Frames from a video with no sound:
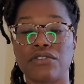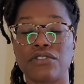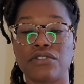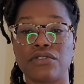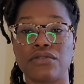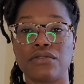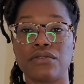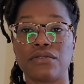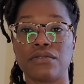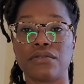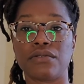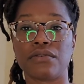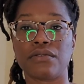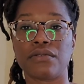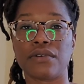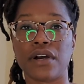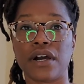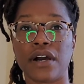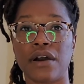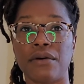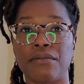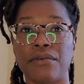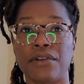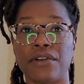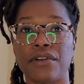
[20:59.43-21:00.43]
to,
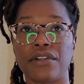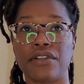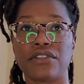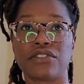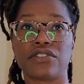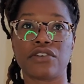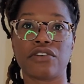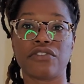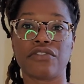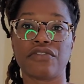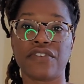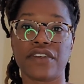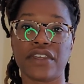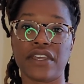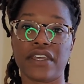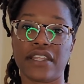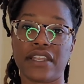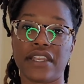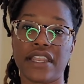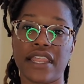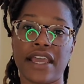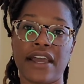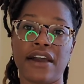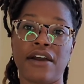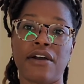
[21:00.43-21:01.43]
we're in Sofia
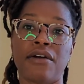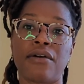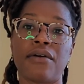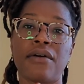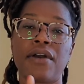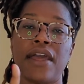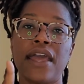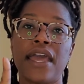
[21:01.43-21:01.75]
now,